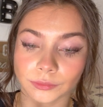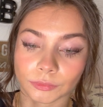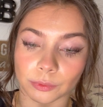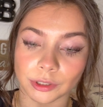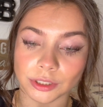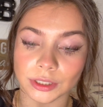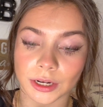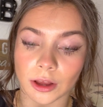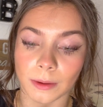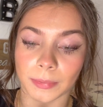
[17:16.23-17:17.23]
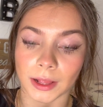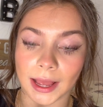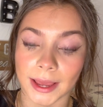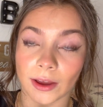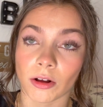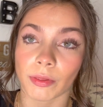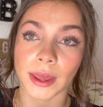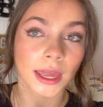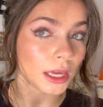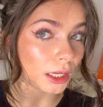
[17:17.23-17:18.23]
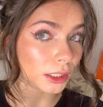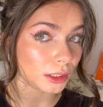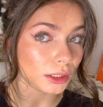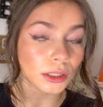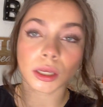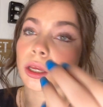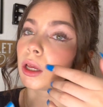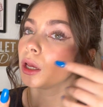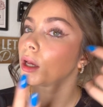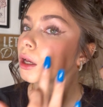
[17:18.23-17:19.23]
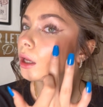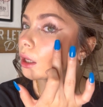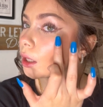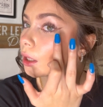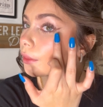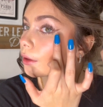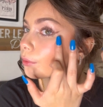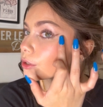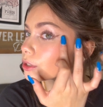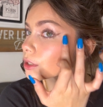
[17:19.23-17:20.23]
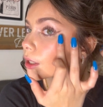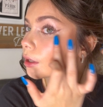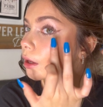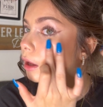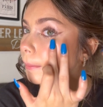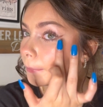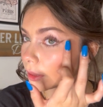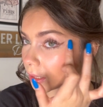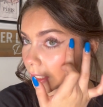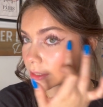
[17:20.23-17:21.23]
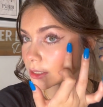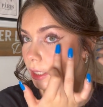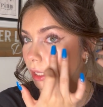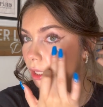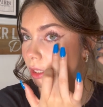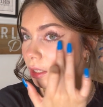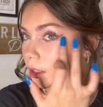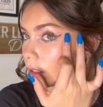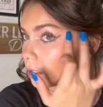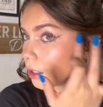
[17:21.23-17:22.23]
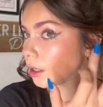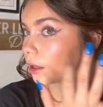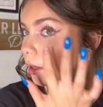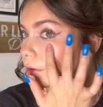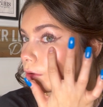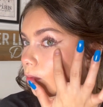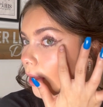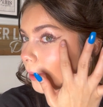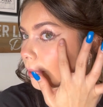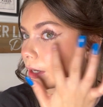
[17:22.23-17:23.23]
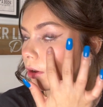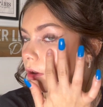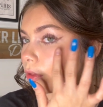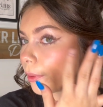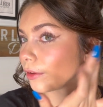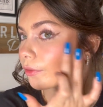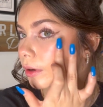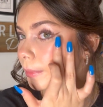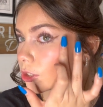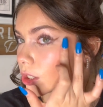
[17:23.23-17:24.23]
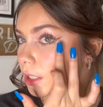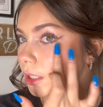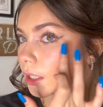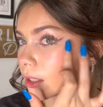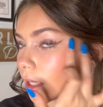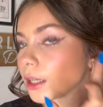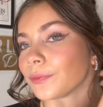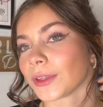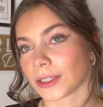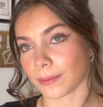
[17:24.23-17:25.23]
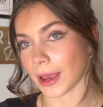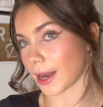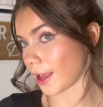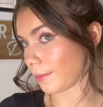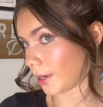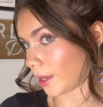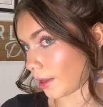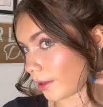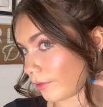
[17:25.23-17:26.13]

we're just going to apply on the hands, and then we're just going to blend it in. I don't know why I put it all the way in front of my cheek like that. It's a bad habit I have.